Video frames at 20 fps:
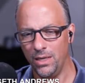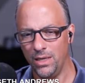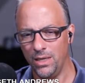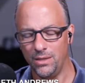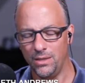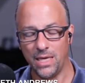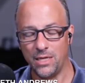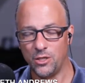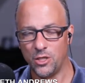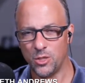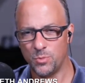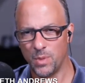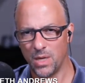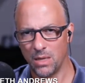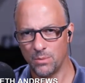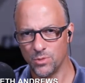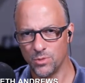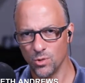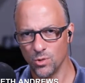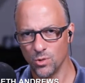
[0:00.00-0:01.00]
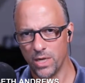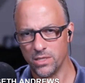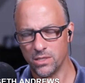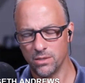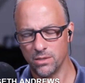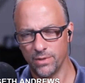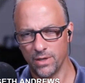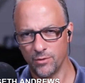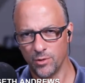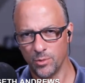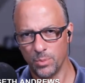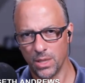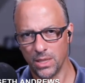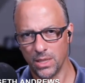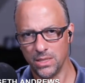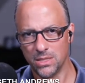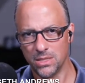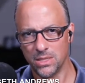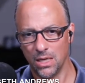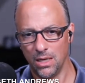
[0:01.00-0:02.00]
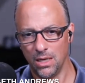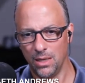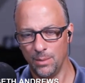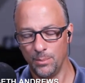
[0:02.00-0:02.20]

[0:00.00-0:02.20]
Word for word: And that just becomes a waste of everybody's time.